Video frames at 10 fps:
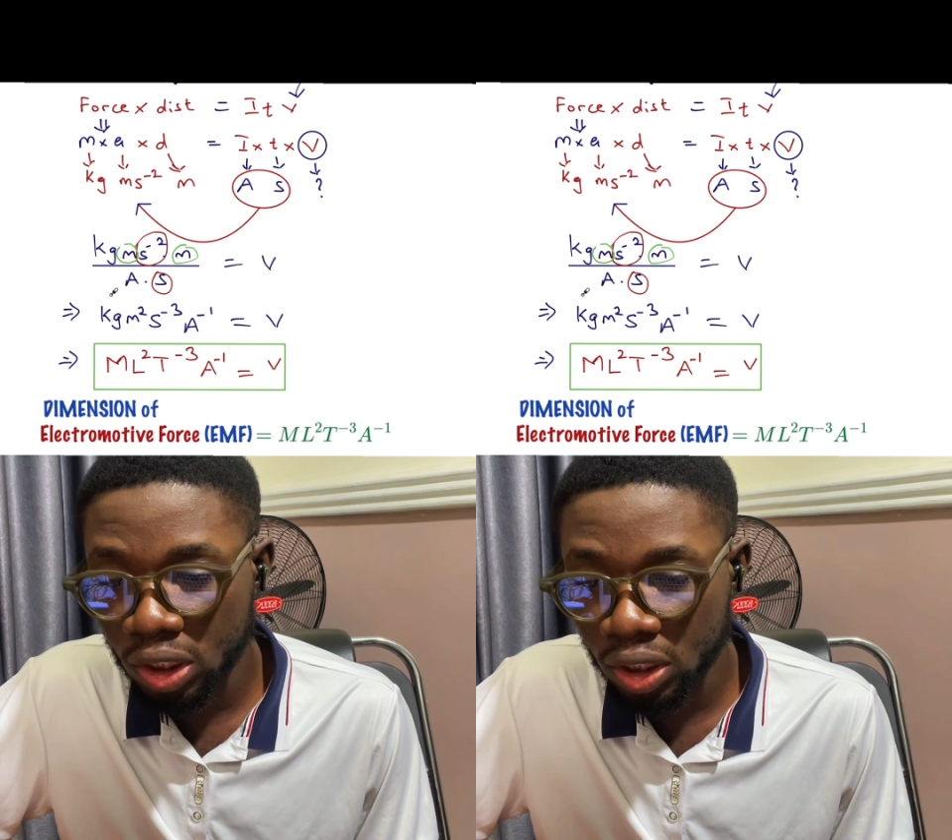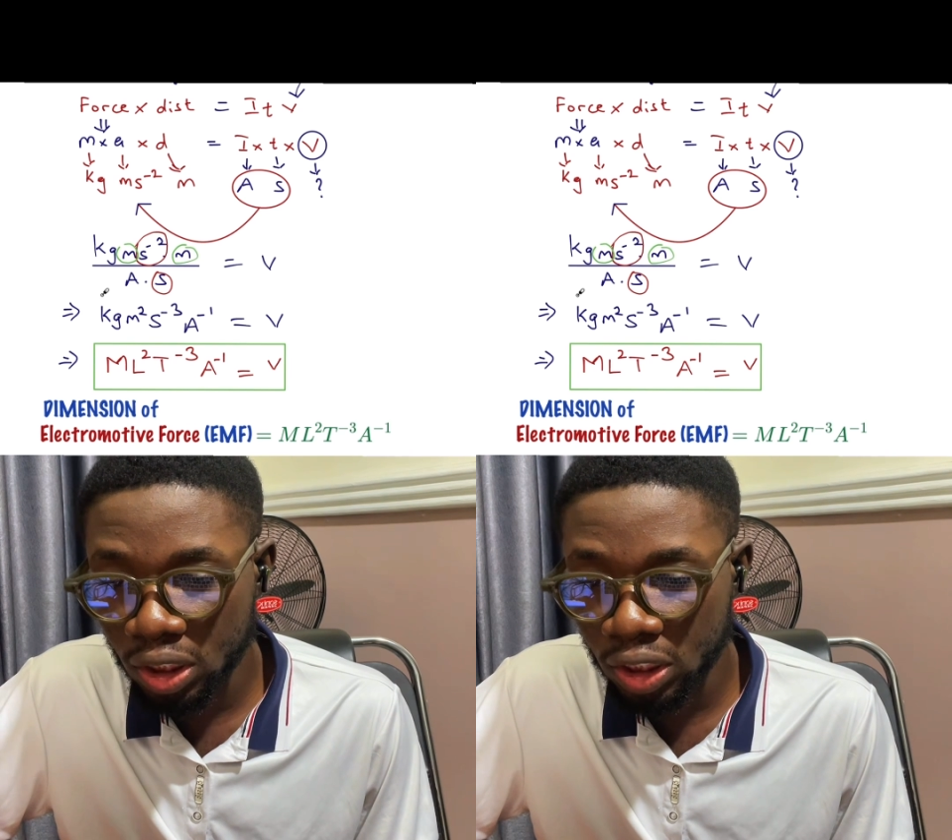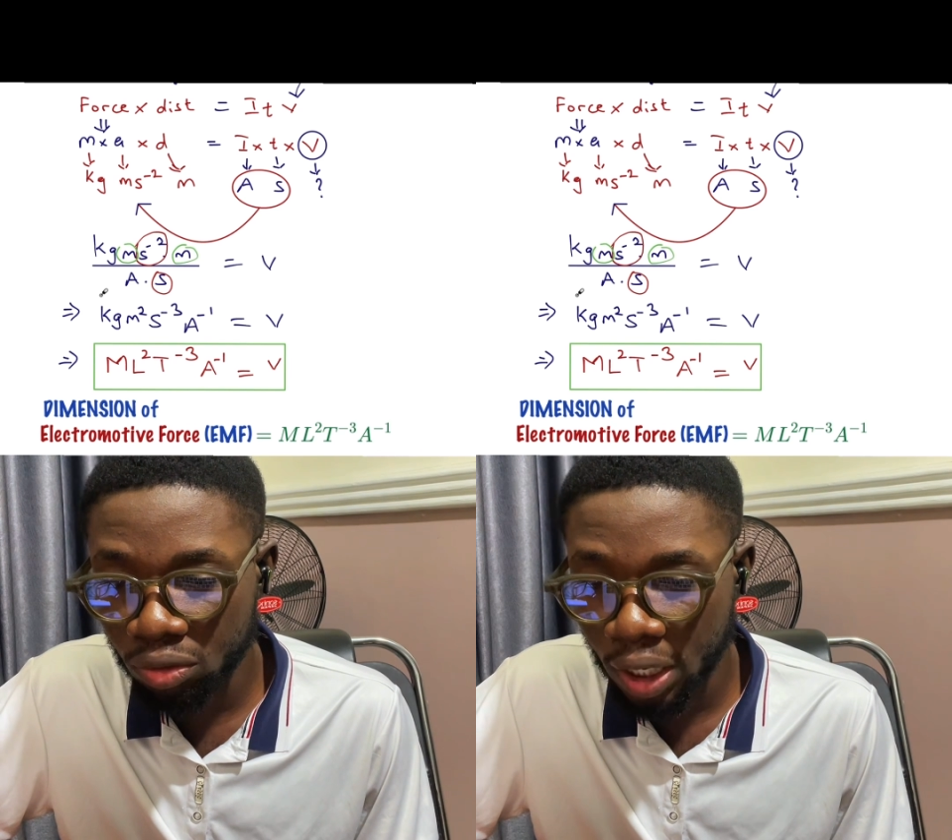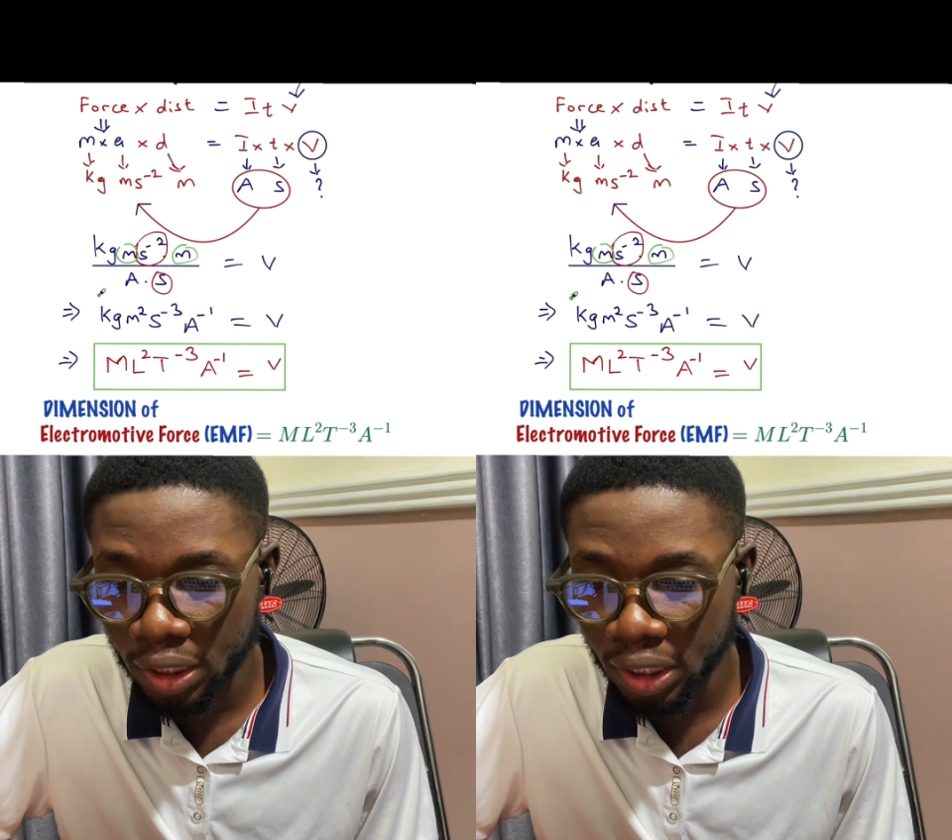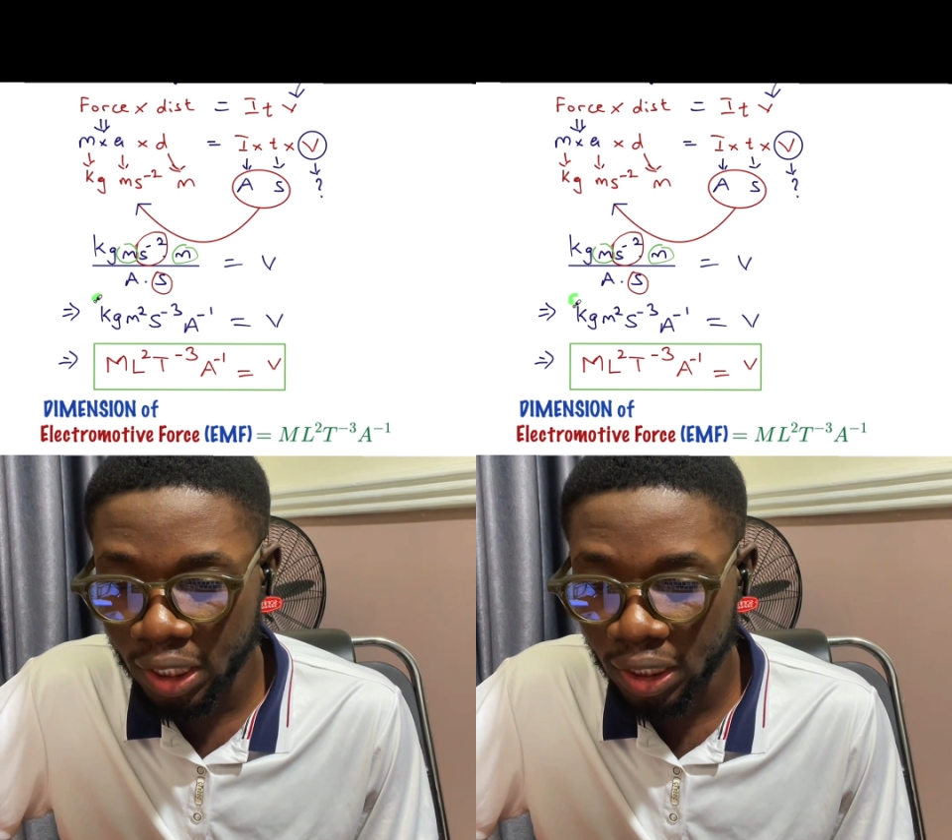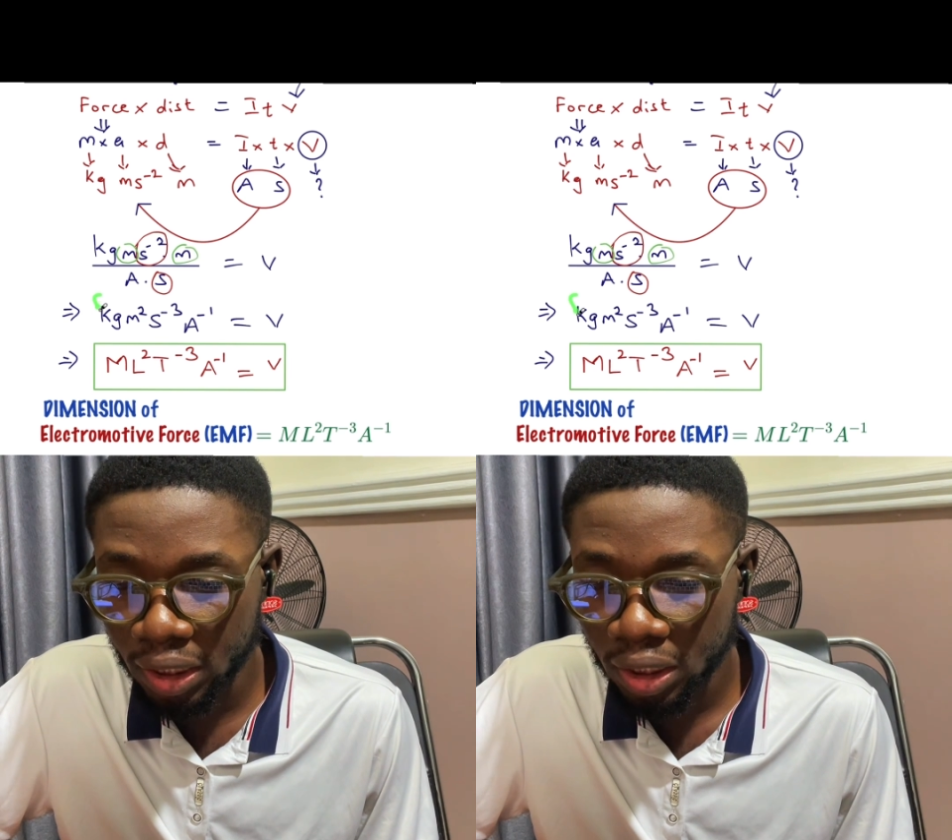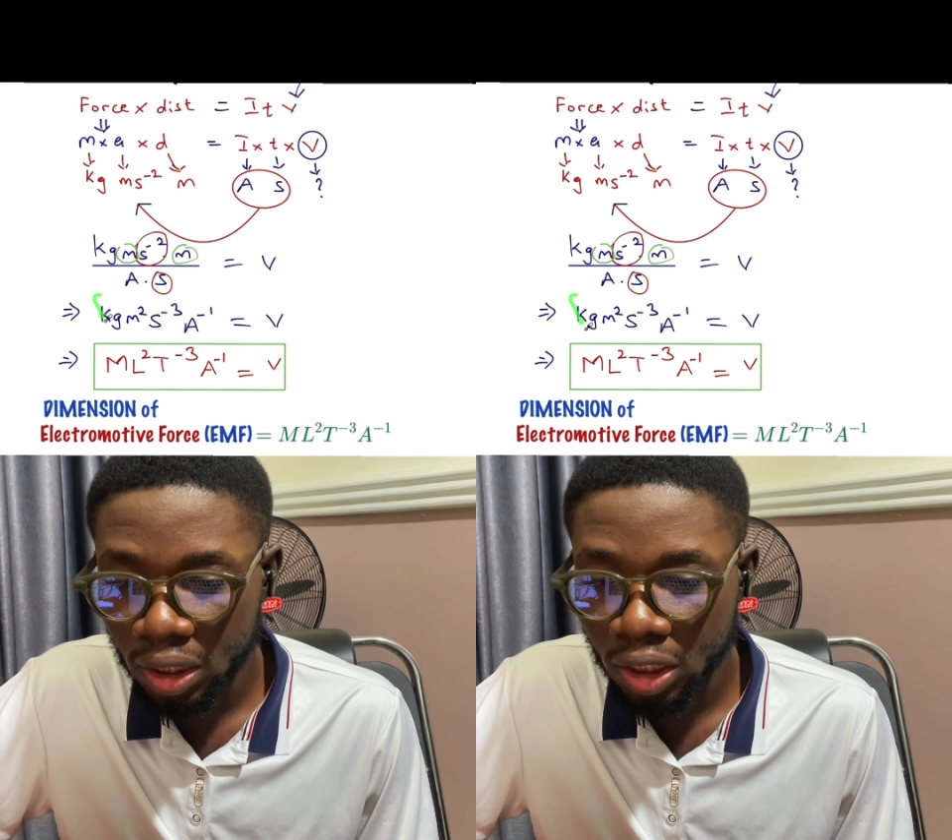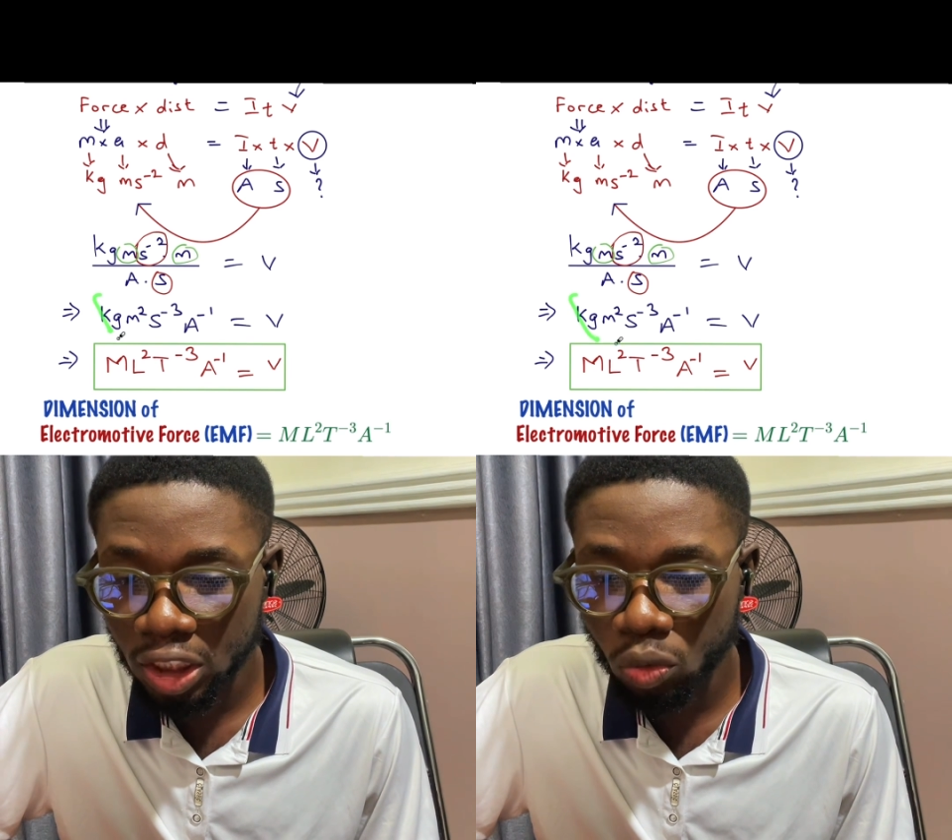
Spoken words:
This right here is